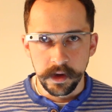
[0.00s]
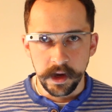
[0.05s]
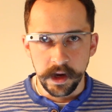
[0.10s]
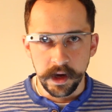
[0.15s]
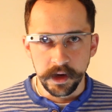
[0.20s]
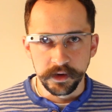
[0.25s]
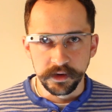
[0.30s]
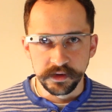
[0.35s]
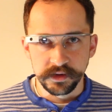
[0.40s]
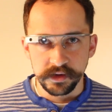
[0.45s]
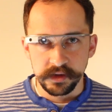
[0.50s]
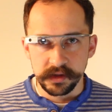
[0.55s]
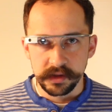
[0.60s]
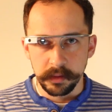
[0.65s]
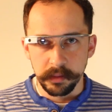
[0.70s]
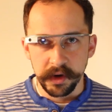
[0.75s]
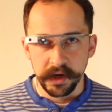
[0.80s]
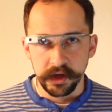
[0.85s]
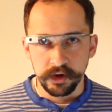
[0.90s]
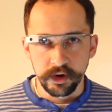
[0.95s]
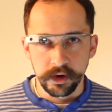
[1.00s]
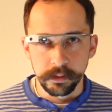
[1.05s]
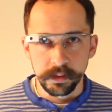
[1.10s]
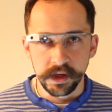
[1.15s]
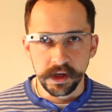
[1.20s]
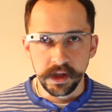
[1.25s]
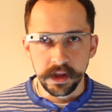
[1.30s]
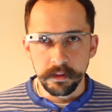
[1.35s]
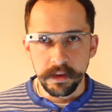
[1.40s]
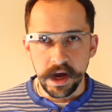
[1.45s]
and you see somebody
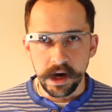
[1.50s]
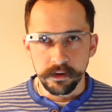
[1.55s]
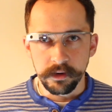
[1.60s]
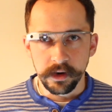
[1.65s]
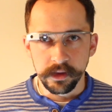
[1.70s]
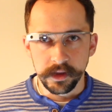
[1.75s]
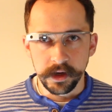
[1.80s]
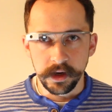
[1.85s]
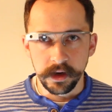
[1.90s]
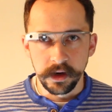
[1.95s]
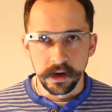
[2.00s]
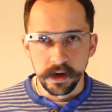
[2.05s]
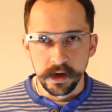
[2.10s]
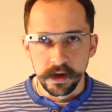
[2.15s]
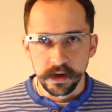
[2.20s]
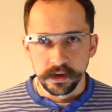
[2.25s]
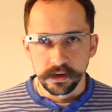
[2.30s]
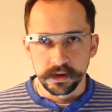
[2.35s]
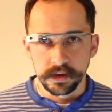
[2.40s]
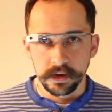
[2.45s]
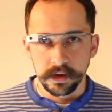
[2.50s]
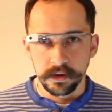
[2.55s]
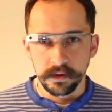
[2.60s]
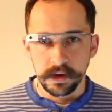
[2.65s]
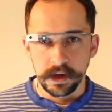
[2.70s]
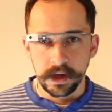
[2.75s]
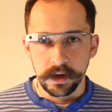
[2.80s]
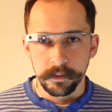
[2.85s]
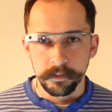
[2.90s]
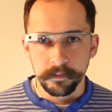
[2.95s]
creeping in the background there.
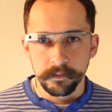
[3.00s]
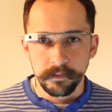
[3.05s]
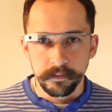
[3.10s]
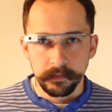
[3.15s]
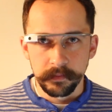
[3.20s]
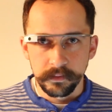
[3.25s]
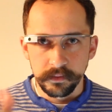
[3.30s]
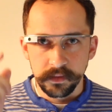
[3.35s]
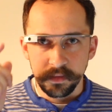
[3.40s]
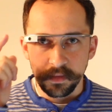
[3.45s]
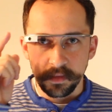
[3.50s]
So um,